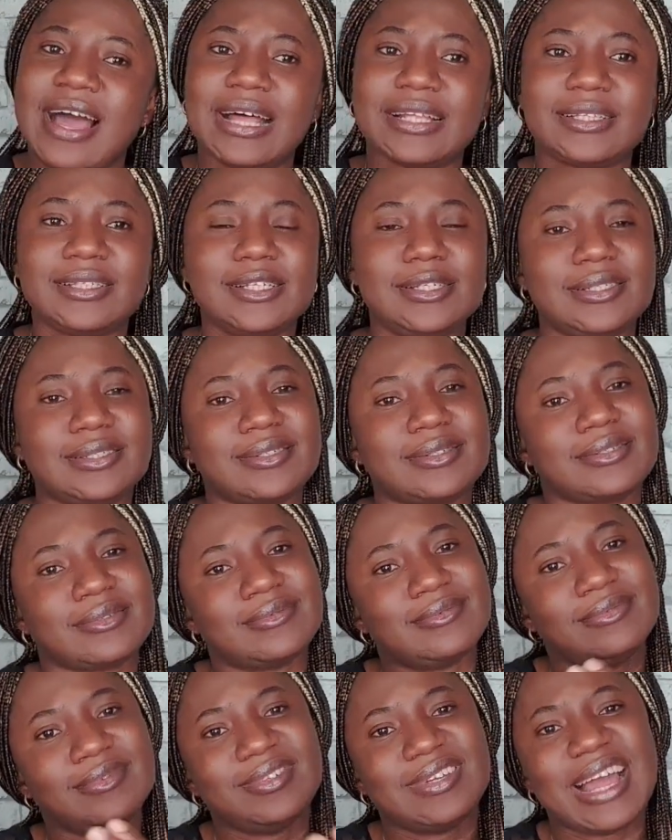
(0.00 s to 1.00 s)
At
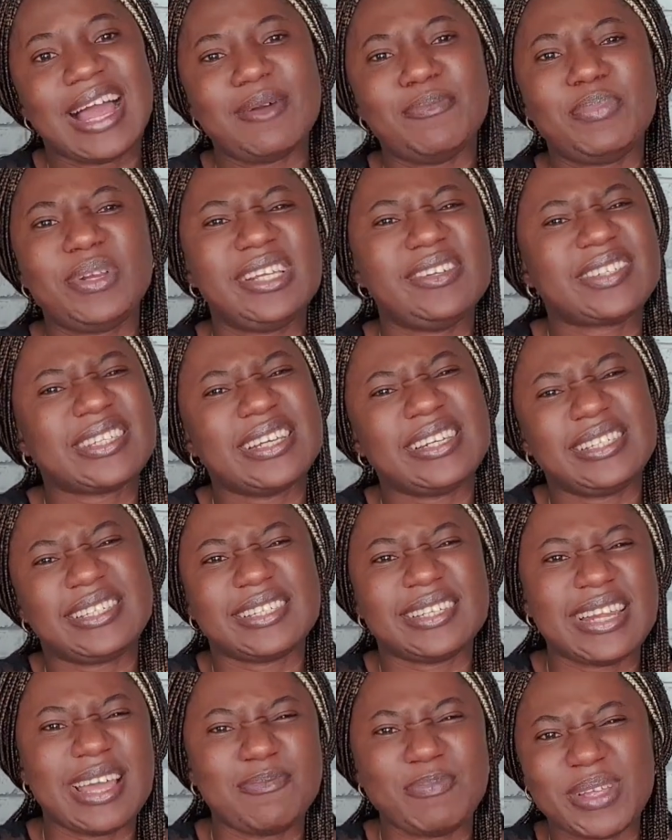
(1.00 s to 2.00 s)
least I believe say
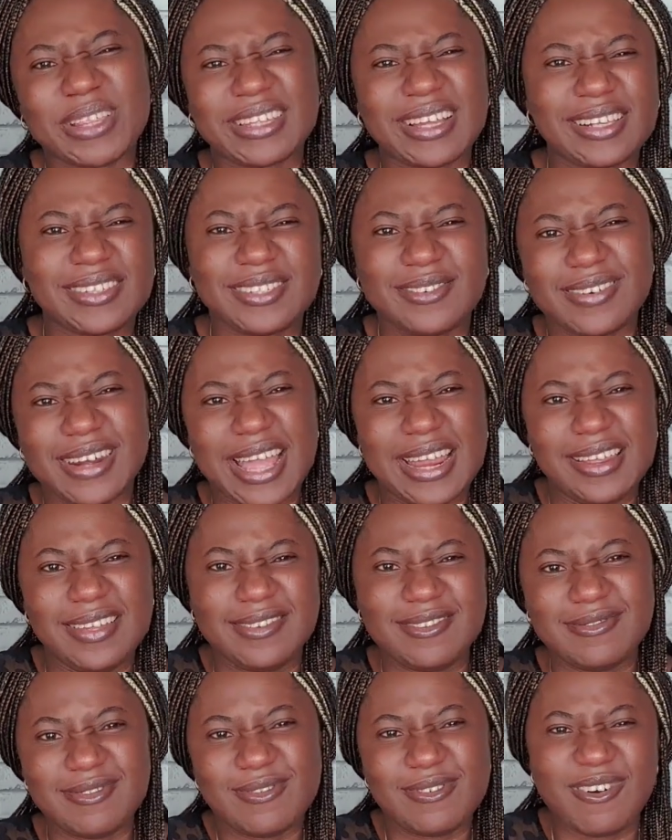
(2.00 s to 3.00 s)
this thing like better thing when I
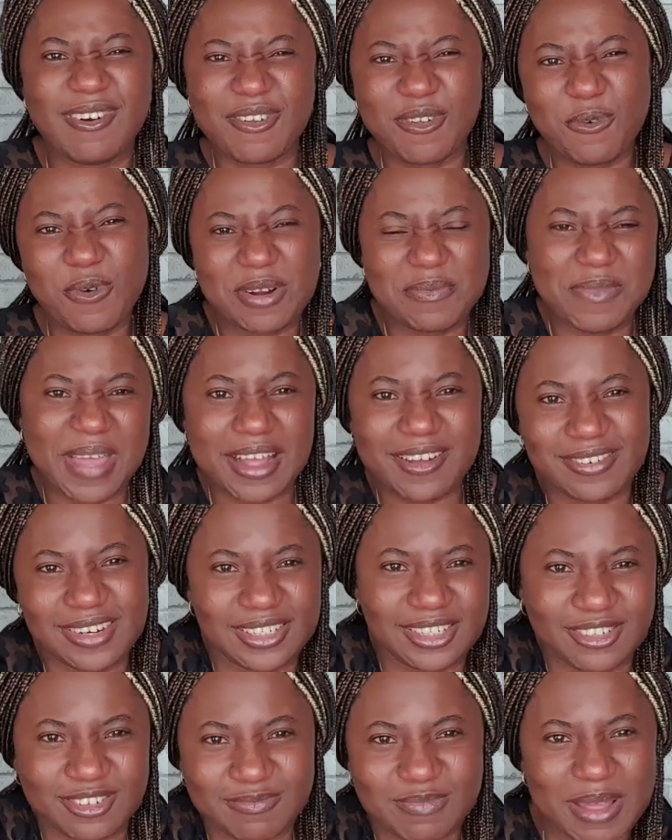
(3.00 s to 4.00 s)
do. Or you want me I
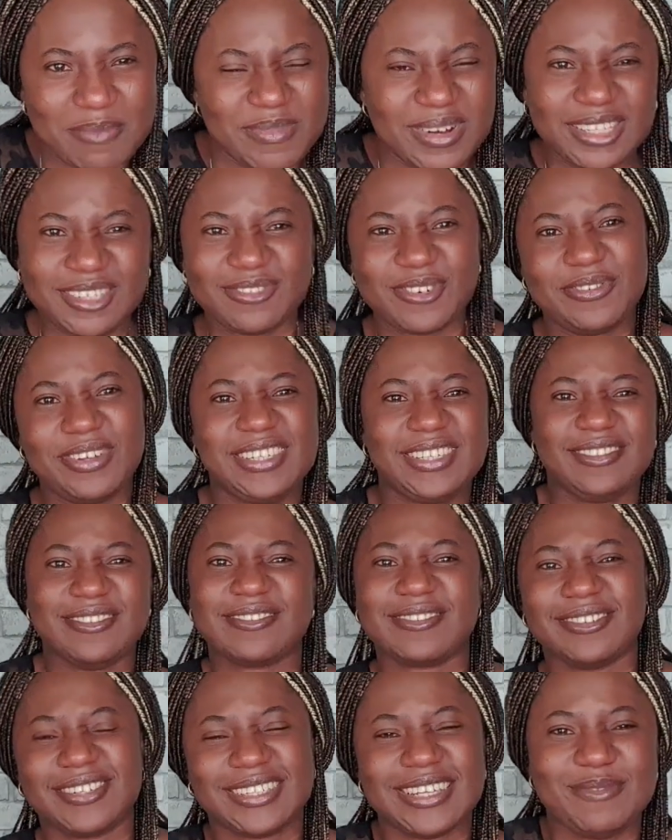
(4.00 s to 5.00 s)
can shook my mouth for waiting
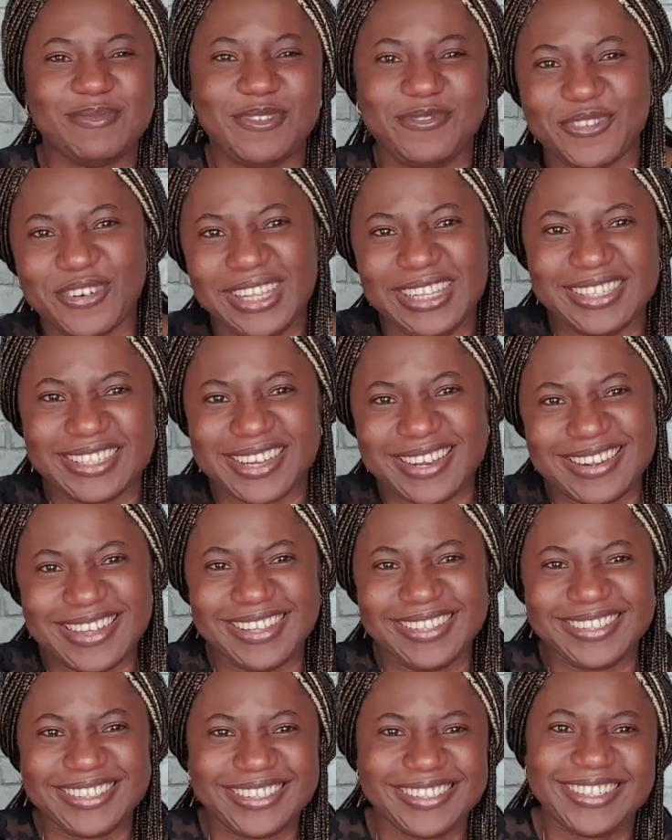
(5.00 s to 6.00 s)
or concern me for
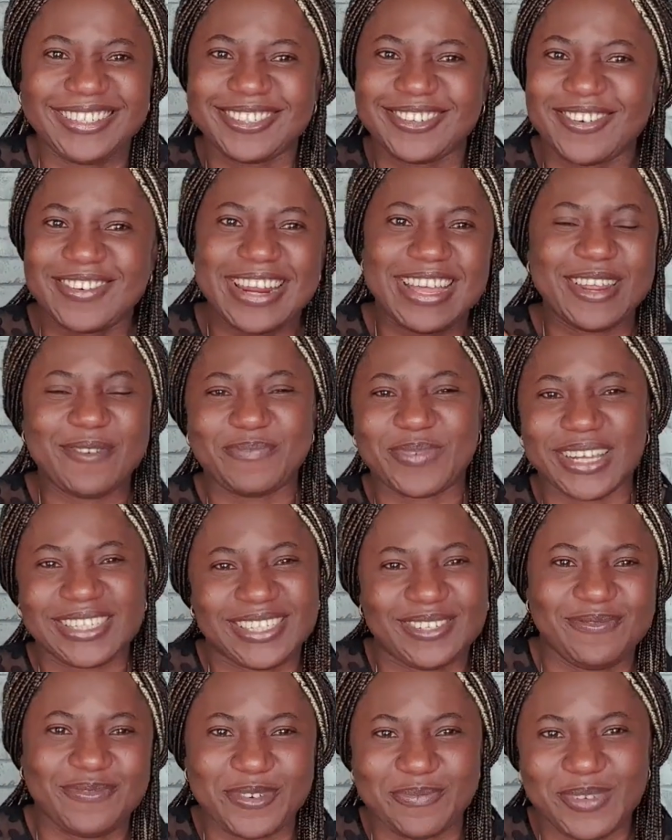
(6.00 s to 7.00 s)
internet. This is all that they
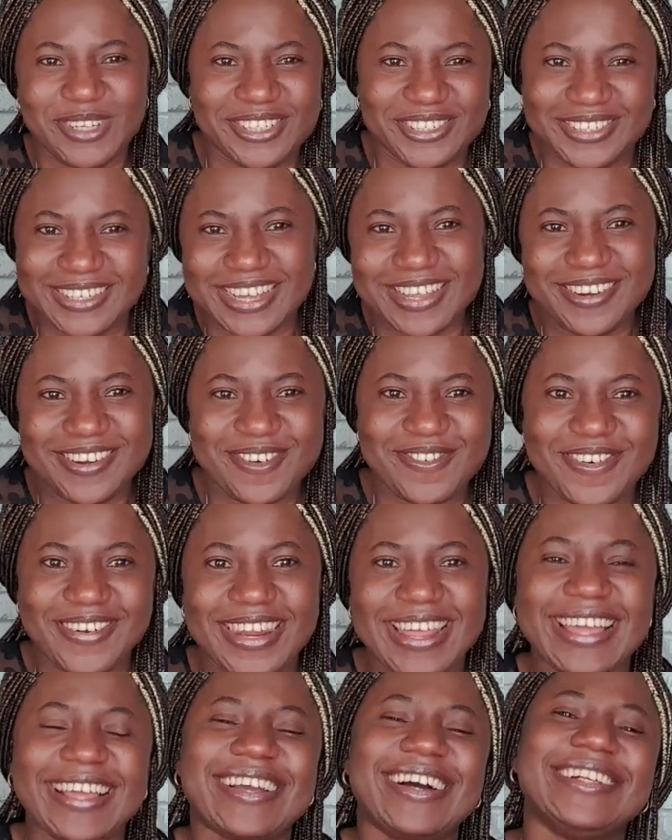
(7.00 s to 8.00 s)
pass information. Now you know
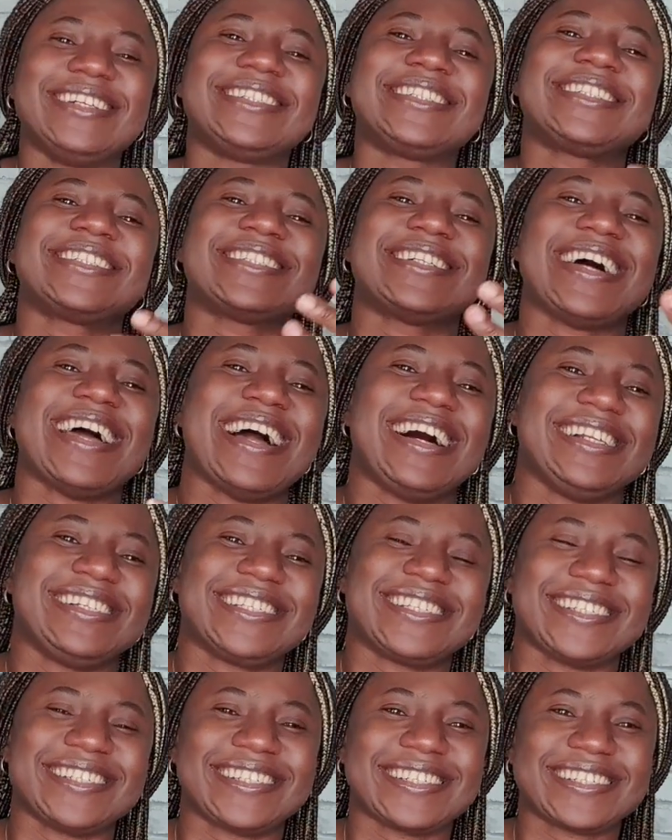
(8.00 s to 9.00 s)
what, like and try
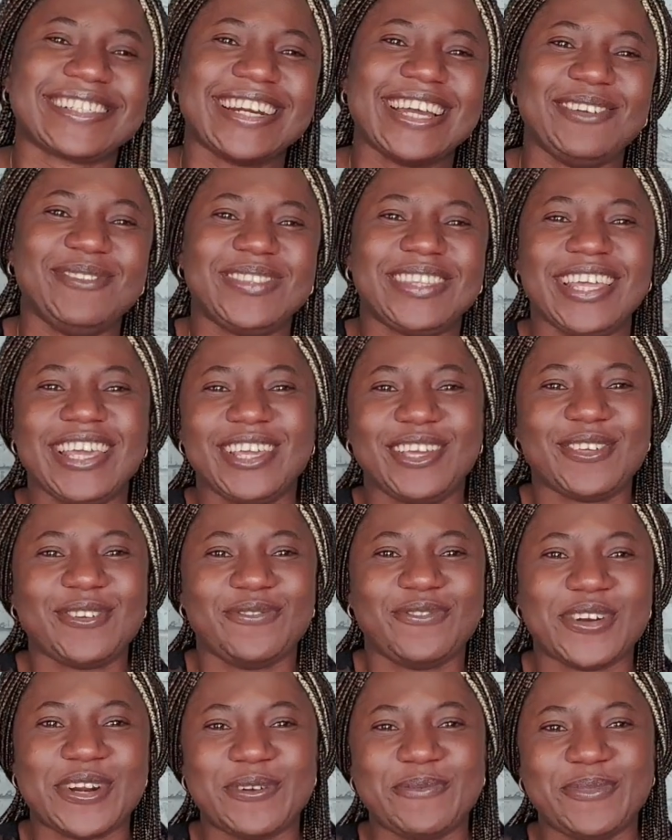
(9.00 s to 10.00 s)
and subscribe. Thank
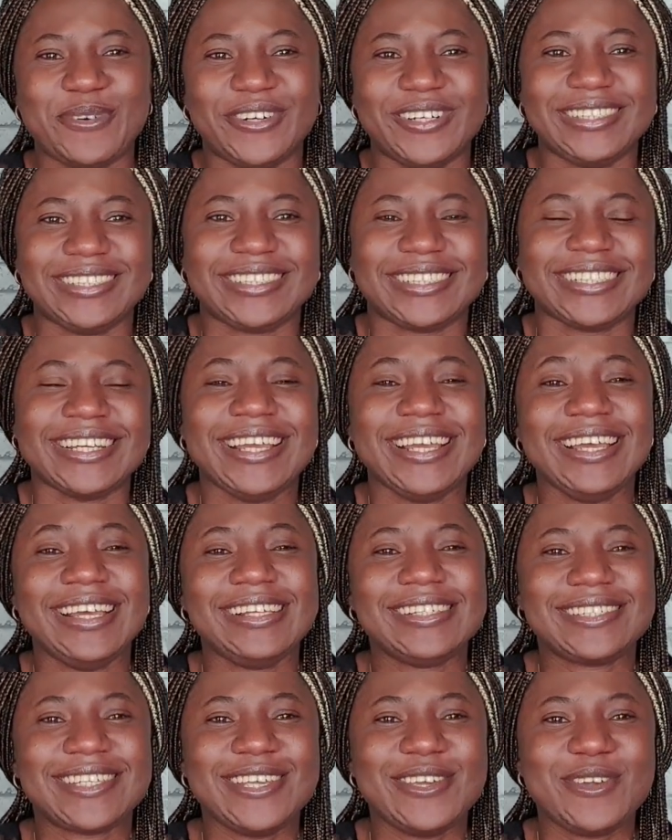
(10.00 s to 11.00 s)
you very much.
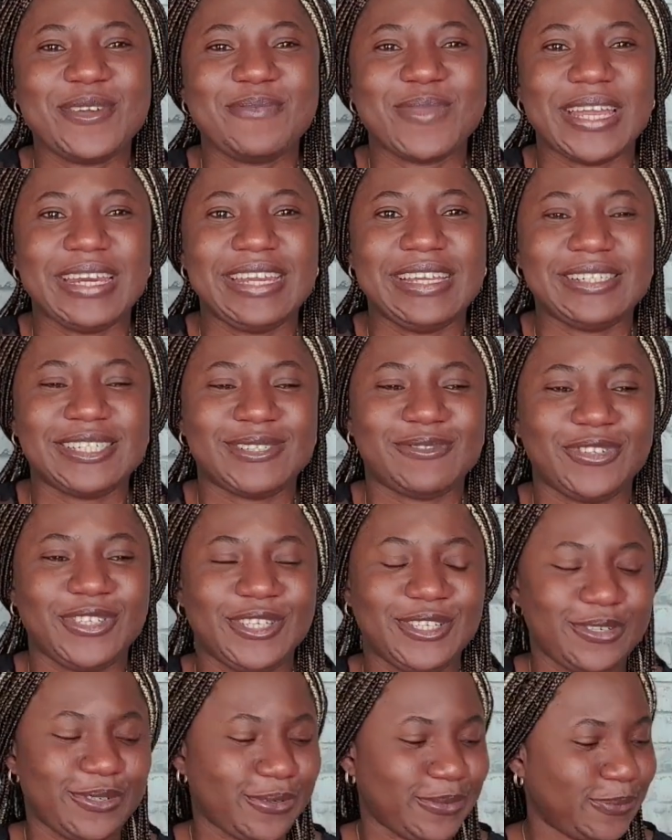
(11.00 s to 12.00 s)
See you in my next
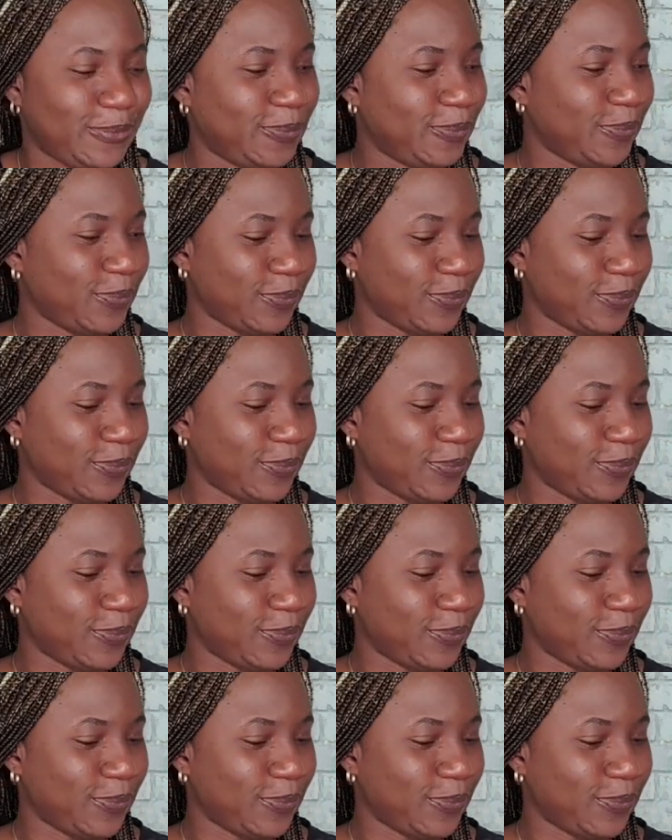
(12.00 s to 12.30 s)
video.